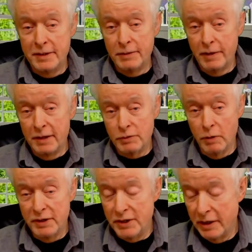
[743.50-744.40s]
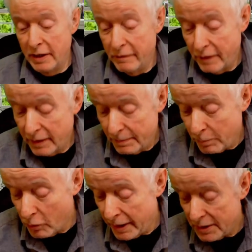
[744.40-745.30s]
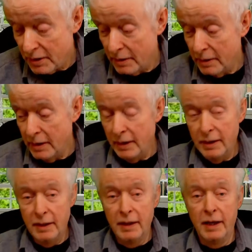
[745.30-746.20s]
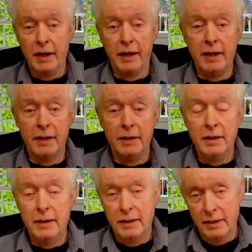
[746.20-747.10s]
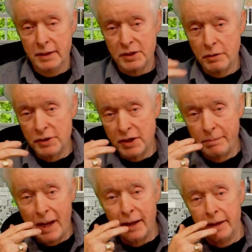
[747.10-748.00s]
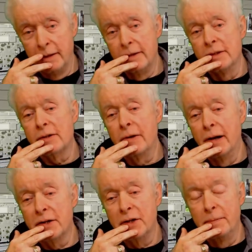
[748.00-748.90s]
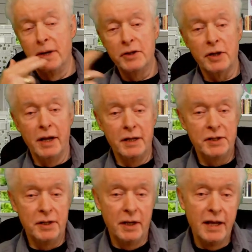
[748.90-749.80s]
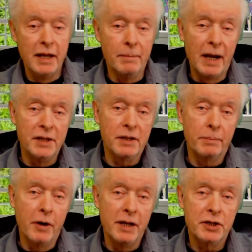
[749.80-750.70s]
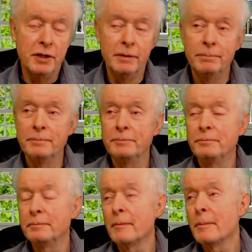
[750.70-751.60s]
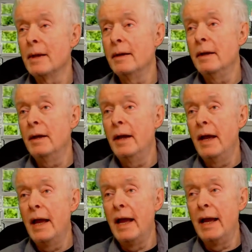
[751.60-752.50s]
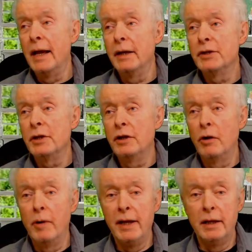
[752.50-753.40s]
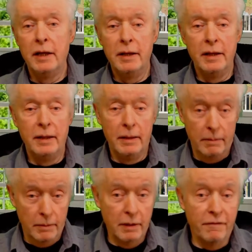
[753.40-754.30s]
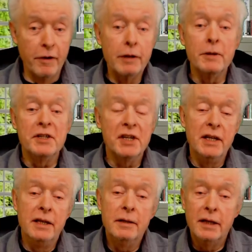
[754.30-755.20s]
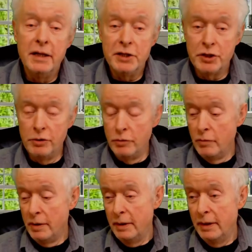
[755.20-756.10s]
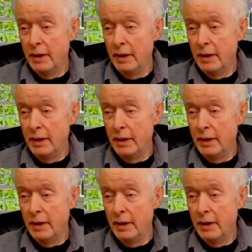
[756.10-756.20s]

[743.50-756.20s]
That's one significant point. And again, this goes to Bellin construction, much less EMI suppression. And knowing the frequency issue